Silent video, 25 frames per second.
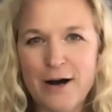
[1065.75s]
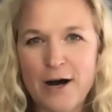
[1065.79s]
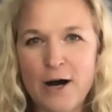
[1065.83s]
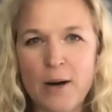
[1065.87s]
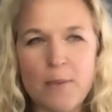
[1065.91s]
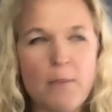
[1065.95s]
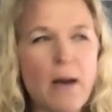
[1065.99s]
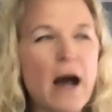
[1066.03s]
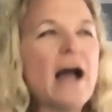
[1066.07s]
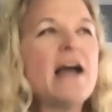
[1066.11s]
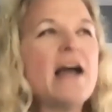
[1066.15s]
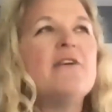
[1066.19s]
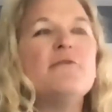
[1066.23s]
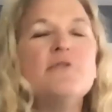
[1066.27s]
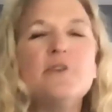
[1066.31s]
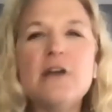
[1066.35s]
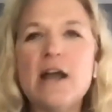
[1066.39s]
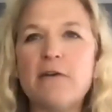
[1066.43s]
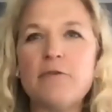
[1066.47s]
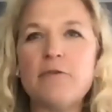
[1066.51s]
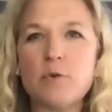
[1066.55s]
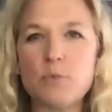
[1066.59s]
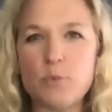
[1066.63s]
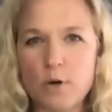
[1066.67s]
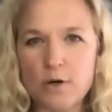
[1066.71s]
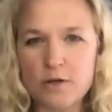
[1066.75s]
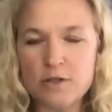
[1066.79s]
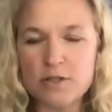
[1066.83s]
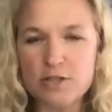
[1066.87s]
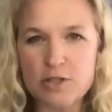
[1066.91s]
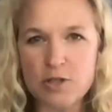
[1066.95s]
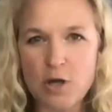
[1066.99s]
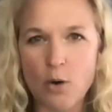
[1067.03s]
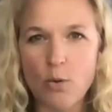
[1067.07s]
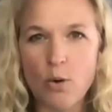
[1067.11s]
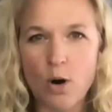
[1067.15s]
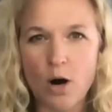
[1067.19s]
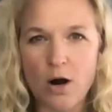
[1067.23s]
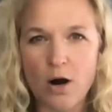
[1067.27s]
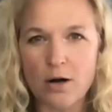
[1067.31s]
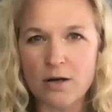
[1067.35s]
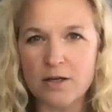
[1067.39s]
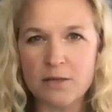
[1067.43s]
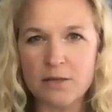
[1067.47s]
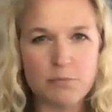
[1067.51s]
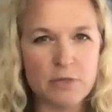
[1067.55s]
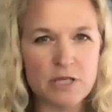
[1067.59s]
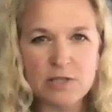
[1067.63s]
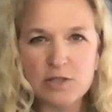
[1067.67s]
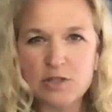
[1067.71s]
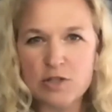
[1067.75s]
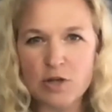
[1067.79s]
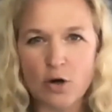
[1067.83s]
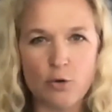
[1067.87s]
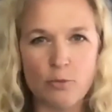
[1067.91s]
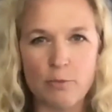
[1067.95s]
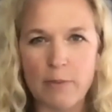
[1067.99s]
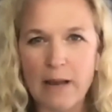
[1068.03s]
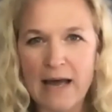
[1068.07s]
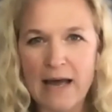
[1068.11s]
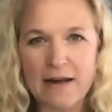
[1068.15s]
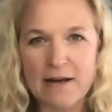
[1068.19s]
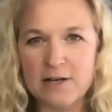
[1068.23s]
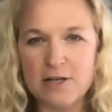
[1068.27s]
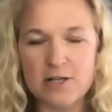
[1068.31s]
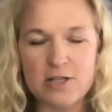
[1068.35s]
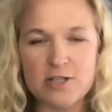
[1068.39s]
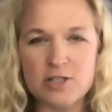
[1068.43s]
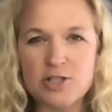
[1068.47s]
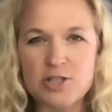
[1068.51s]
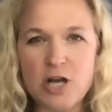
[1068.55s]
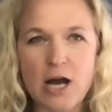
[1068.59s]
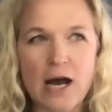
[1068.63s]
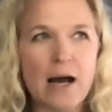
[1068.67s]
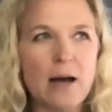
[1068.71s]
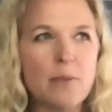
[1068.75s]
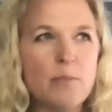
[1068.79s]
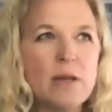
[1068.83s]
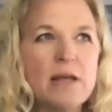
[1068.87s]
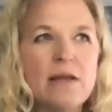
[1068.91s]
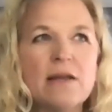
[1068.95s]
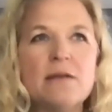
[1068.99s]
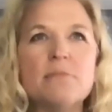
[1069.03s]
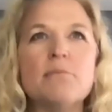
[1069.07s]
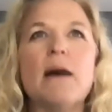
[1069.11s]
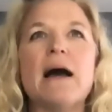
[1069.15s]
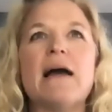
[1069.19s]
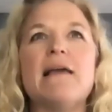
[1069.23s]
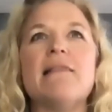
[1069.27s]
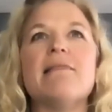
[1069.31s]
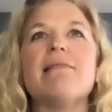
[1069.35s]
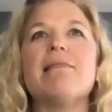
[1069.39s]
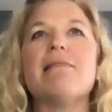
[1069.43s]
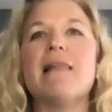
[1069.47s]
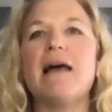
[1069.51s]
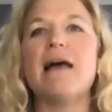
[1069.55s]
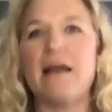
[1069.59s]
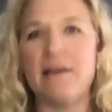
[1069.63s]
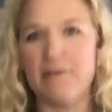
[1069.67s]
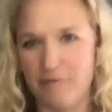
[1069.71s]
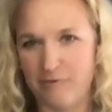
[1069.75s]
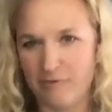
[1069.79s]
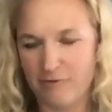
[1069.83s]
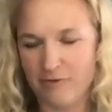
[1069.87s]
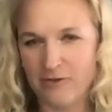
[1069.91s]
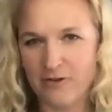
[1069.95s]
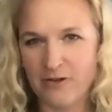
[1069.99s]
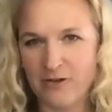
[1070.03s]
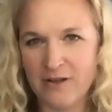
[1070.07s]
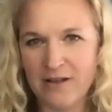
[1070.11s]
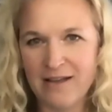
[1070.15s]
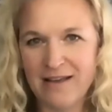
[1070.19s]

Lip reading: I have never worked so hard to be so bad at a job in my life.